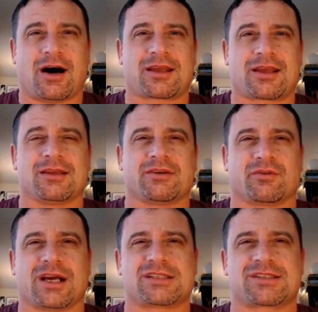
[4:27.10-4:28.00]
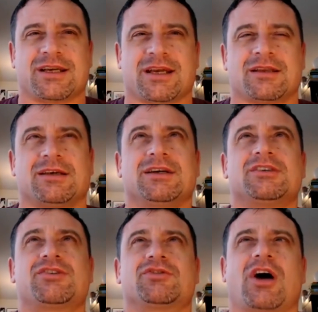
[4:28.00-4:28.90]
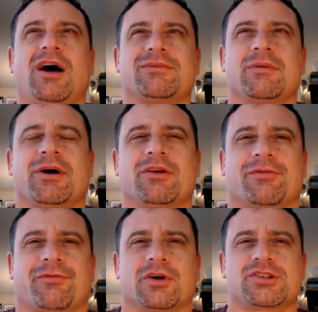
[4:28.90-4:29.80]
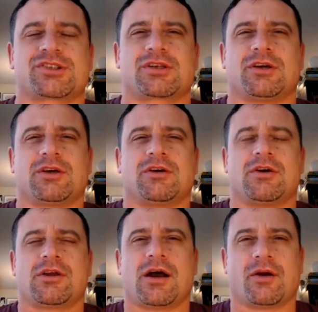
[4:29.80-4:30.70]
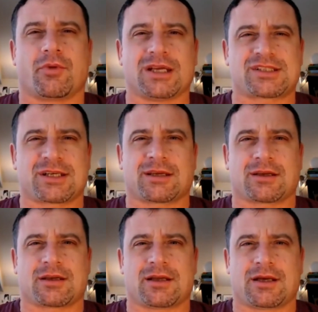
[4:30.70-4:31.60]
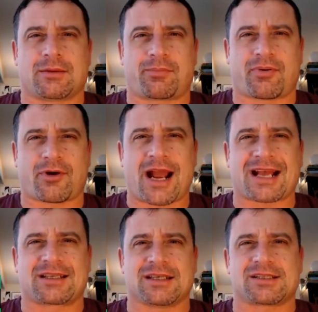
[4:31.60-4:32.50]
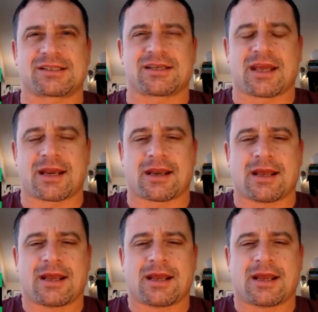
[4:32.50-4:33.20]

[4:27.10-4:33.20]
hockey into wrestling. And so, talk to me about your first wrestling practice and